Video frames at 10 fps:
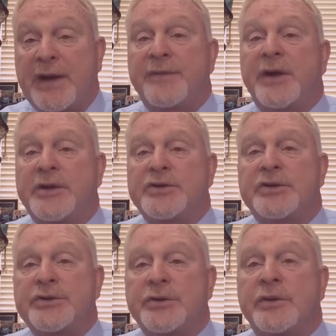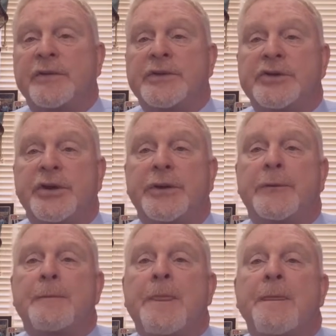days to serve in
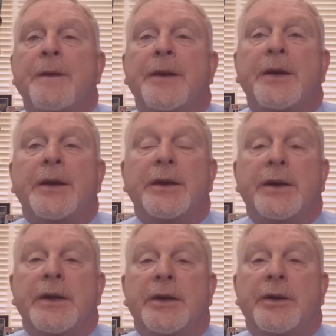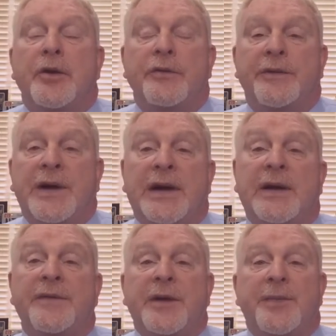jail. In
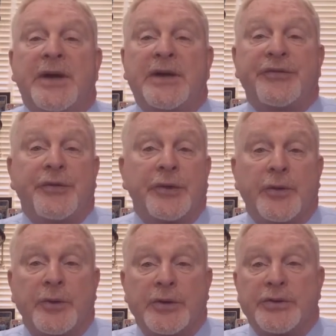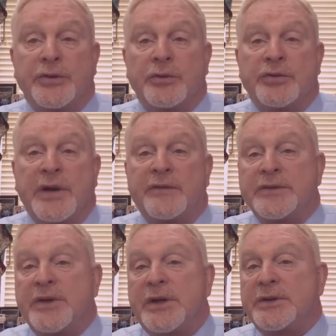2005, they passed a commercial
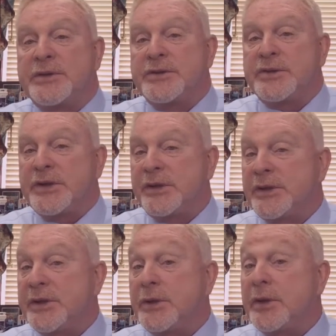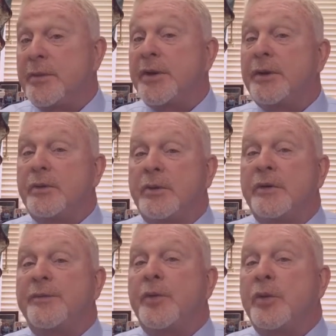driver's license illegal limit
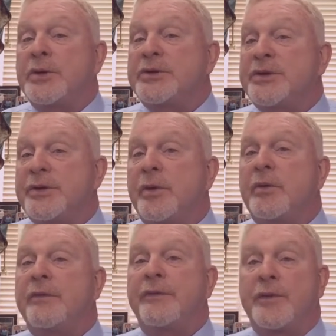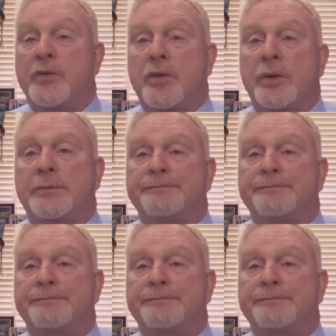of 0.04.